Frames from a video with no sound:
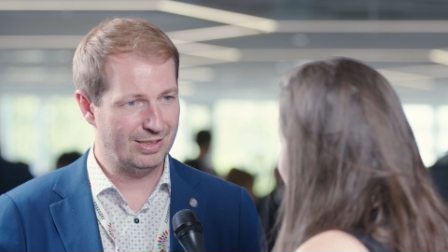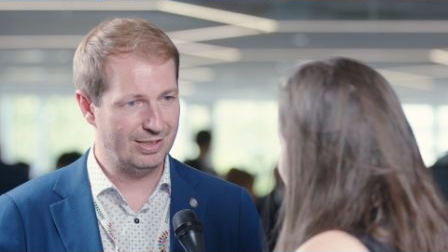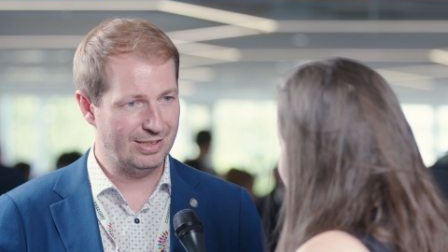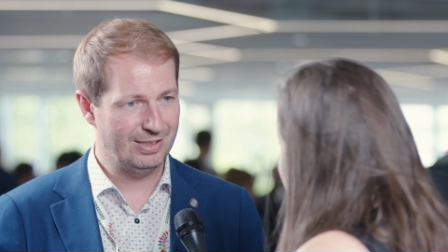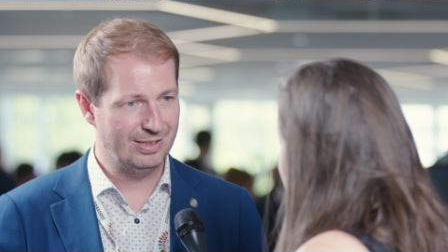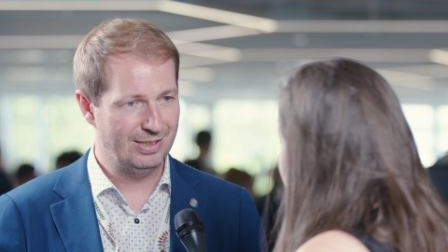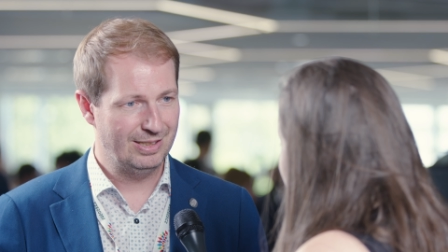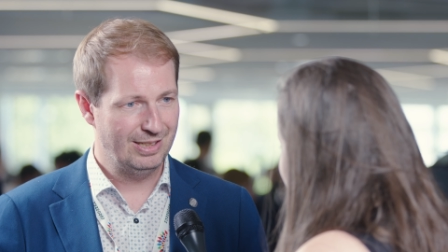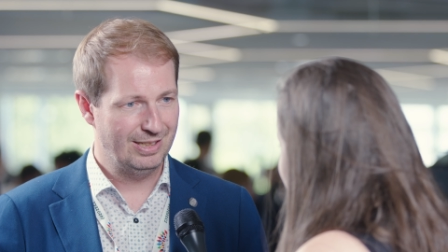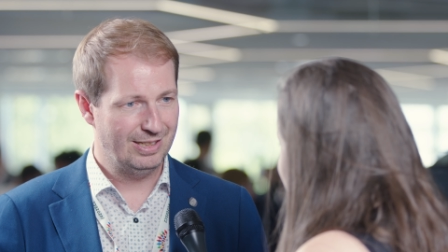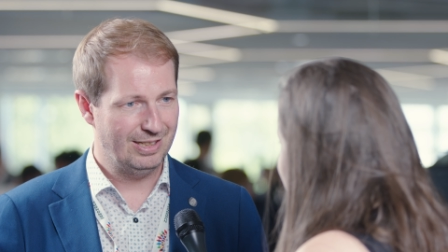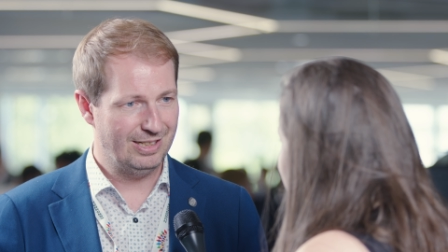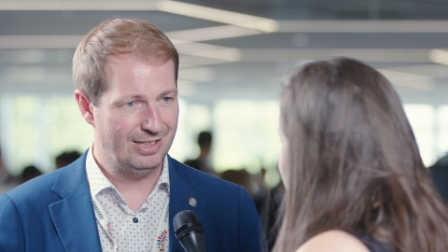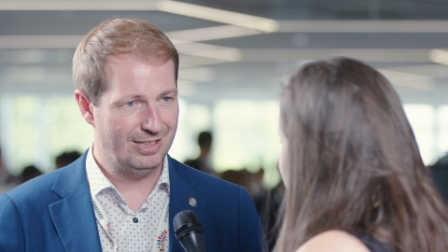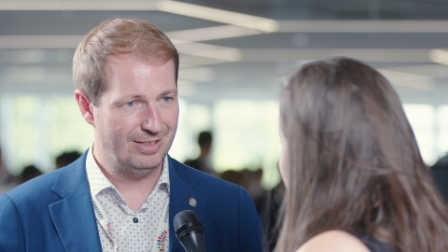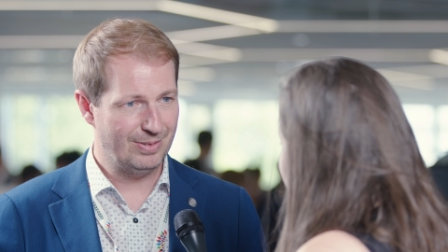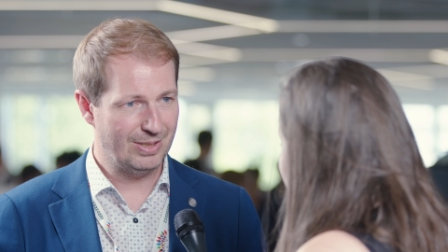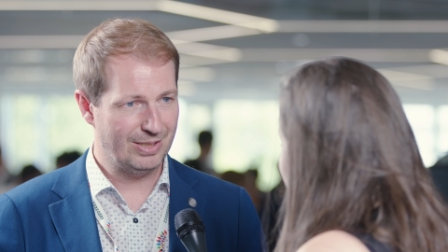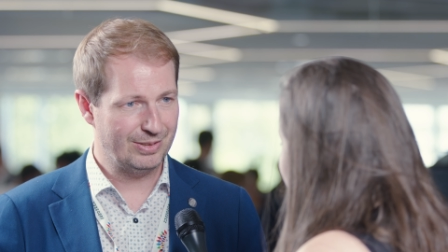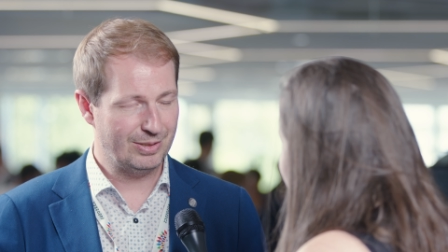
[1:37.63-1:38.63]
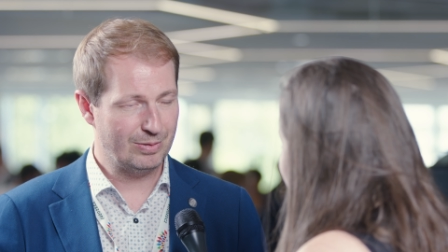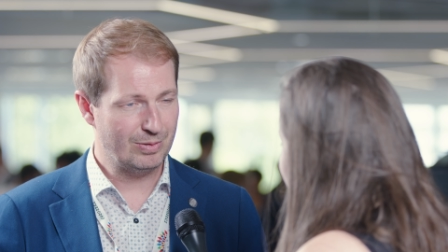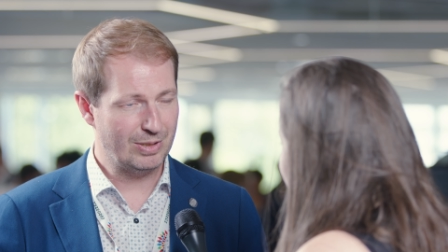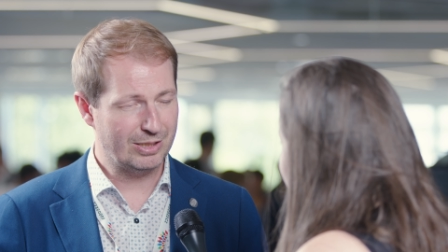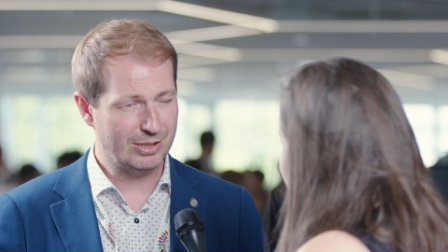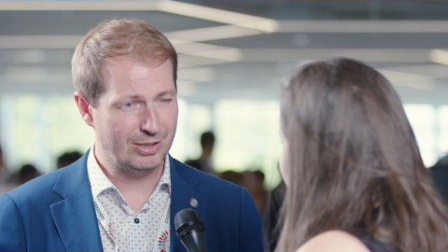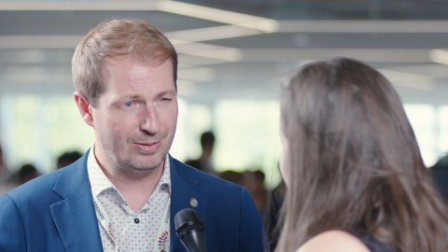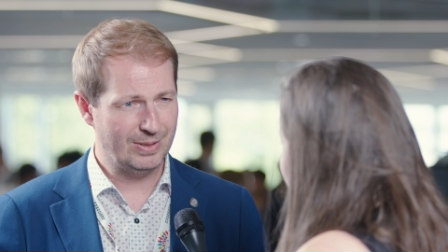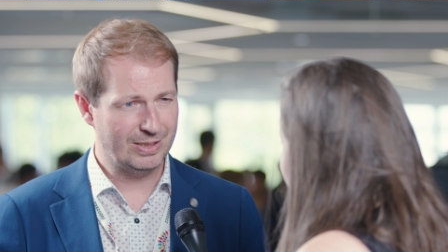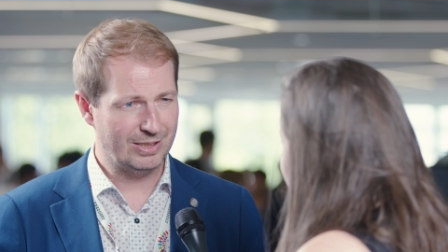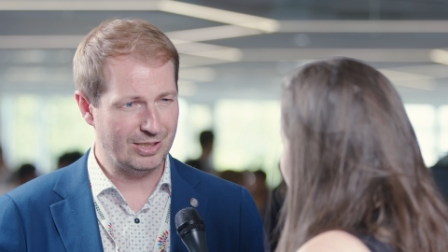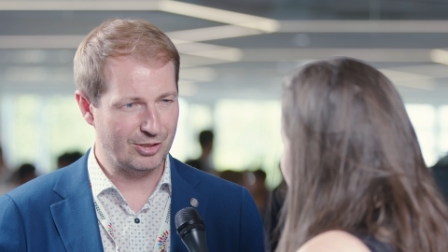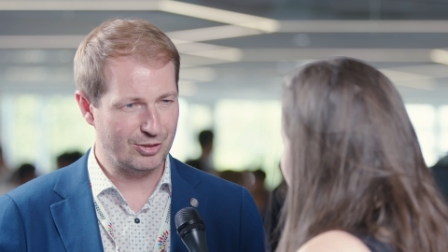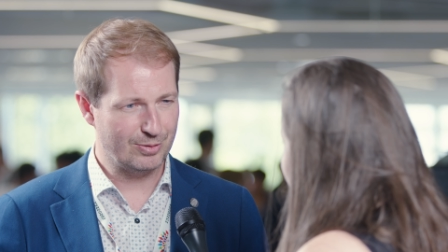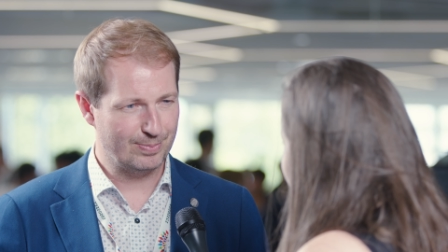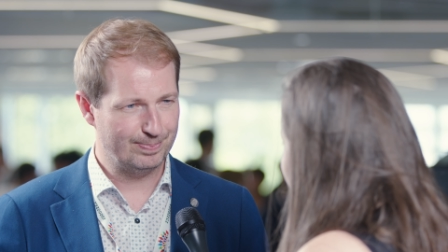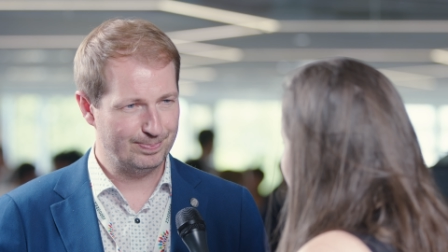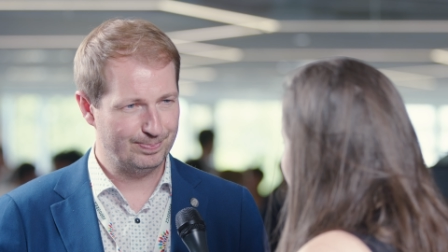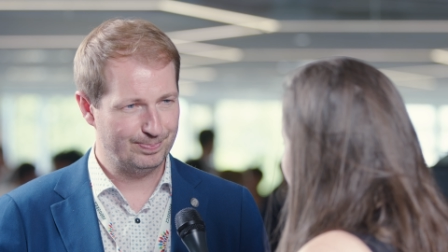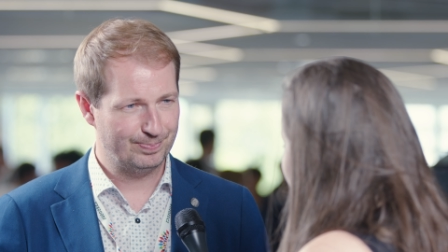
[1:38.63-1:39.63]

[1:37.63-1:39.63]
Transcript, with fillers: uh, uh, volunteering activities.